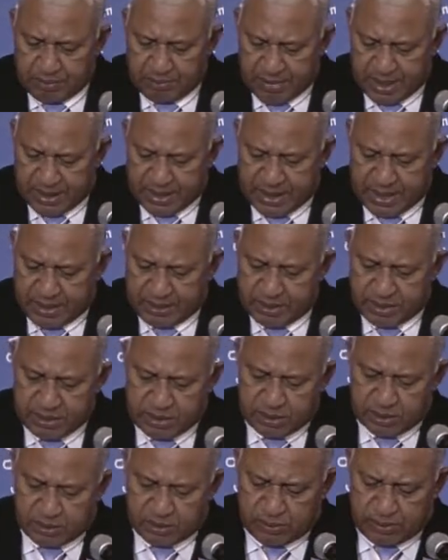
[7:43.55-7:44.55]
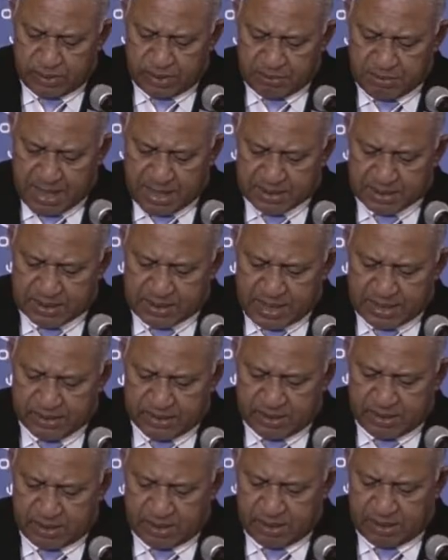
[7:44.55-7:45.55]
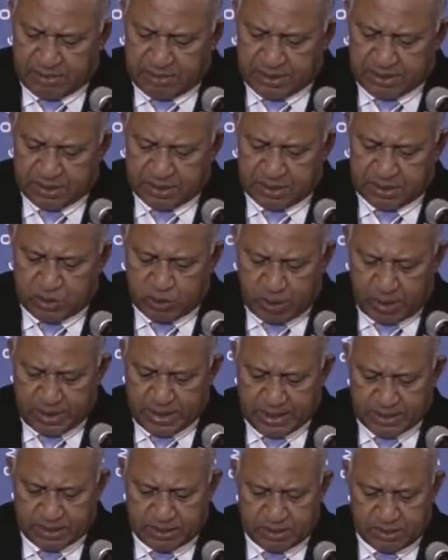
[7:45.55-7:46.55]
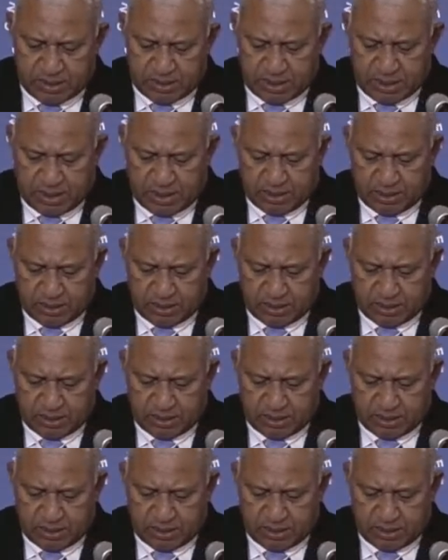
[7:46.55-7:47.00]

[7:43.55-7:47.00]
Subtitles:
many others, including much larger emitters, join us in